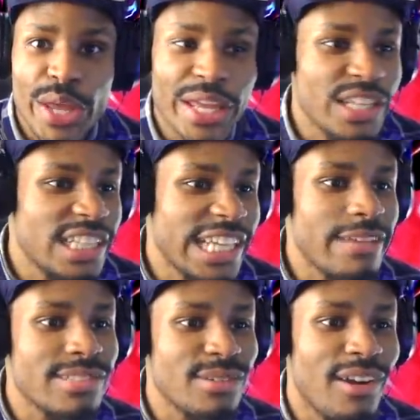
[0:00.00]
It
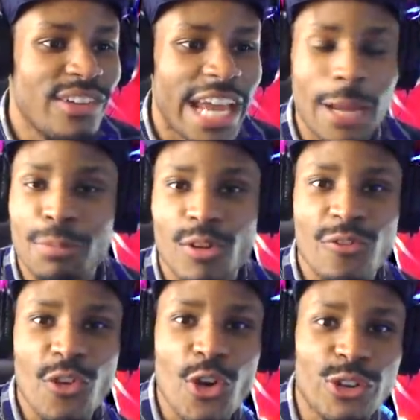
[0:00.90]
leaves around April
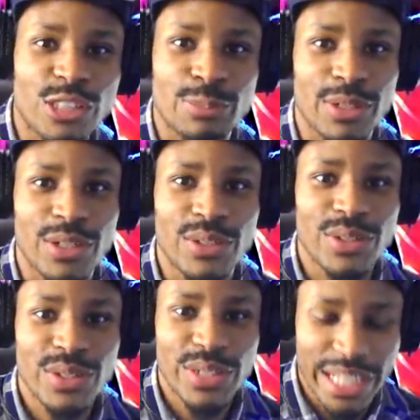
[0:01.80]
Fools, bro.